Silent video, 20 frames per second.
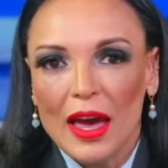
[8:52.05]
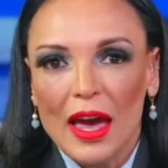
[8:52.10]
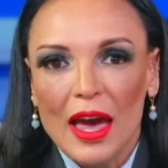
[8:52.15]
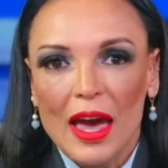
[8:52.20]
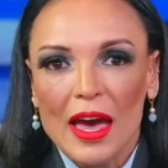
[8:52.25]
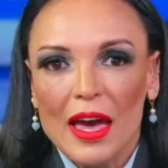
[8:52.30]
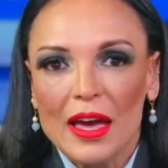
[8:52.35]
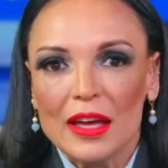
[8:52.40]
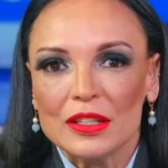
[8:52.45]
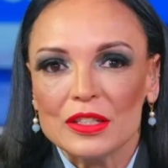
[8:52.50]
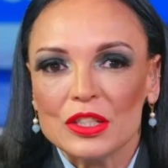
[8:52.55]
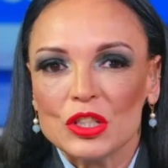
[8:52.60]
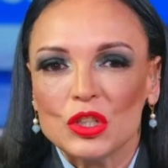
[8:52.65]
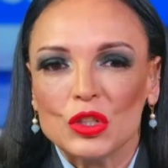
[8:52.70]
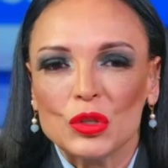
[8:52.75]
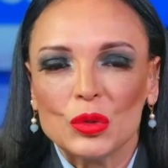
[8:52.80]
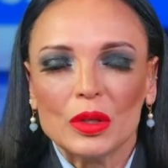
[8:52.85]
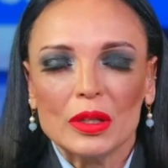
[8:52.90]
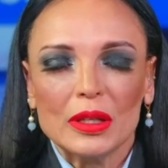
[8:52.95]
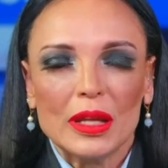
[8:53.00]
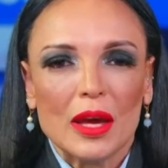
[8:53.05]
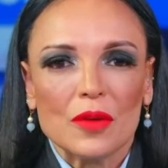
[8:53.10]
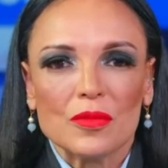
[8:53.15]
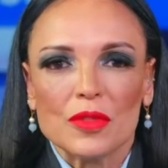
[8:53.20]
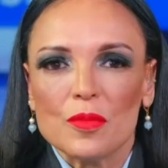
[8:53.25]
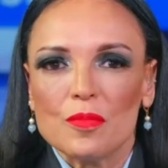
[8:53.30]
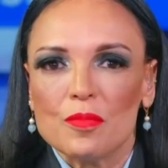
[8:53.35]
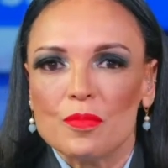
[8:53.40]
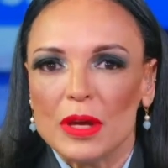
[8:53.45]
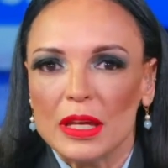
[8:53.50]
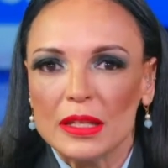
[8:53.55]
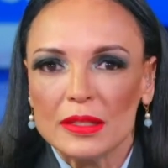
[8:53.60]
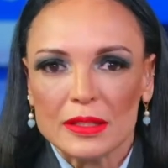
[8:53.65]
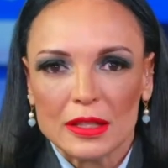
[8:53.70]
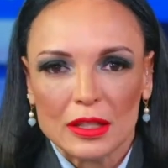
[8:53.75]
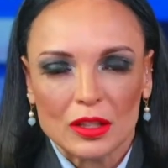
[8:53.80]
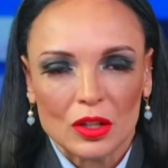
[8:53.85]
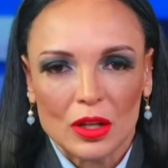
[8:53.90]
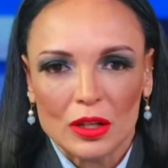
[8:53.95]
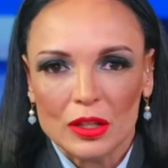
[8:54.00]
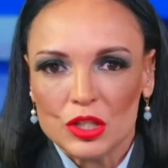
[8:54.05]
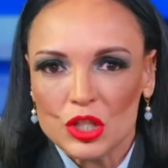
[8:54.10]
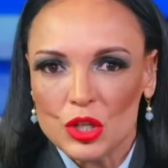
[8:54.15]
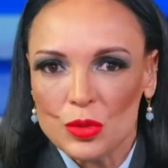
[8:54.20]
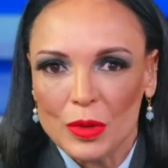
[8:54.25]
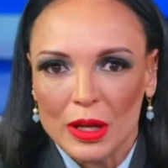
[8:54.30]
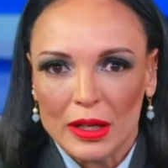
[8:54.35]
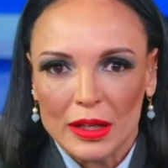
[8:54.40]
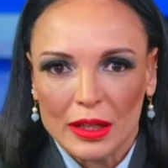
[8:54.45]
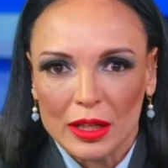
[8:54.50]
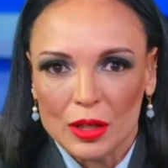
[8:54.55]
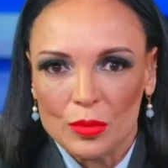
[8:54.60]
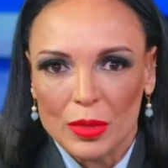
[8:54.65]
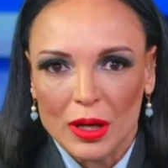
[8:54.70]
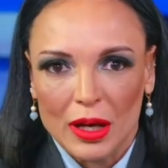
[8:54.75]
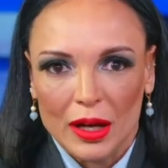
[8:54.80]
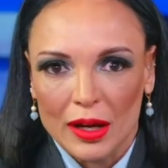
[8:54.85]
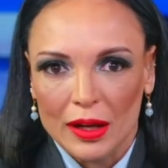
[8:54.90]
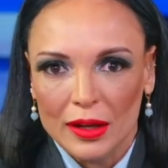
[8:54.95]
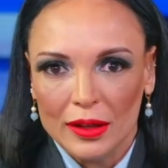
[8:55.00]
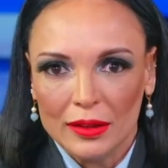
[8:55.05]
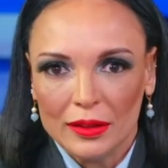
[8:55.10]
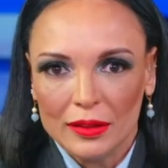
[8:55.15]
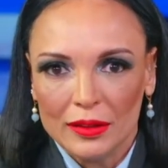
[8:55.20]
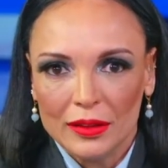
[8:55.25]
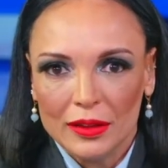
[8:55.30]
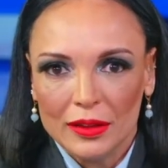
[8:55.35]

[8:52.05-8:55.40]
And you can have the best technology money can buy